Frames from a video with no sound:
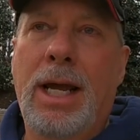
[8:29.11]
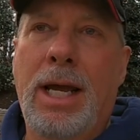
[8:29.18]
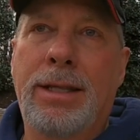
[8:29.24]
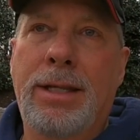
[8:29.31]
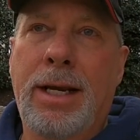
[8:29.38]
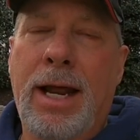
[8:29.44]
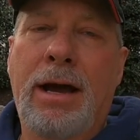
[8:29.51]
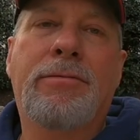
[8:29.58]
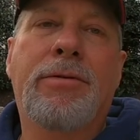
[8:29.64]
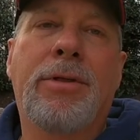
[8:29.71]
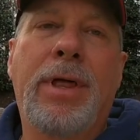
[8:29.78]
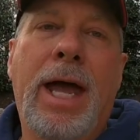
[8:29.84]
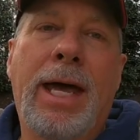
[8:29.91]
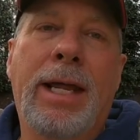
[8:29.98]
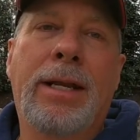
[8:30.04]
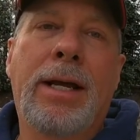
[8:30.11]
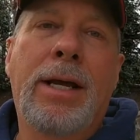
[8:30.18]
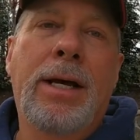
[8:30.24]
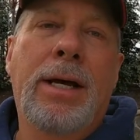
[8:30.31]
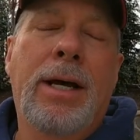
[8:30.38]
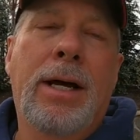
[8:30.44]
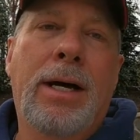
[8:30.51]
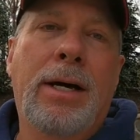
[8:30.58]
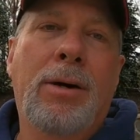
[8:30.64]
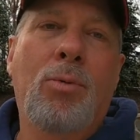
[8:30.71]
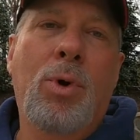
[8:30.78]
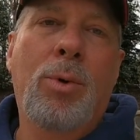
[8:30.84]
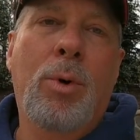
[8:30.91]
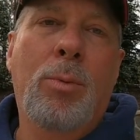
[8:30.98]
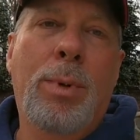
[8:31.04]
And then after that,
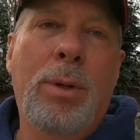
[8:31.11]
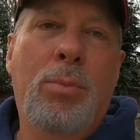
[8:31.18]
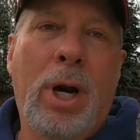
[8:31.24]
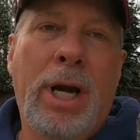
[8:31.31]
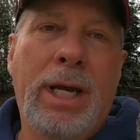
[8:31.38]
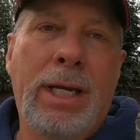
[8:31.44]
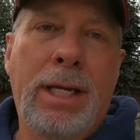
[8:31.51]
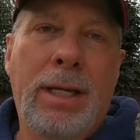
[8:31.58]
we will be bringing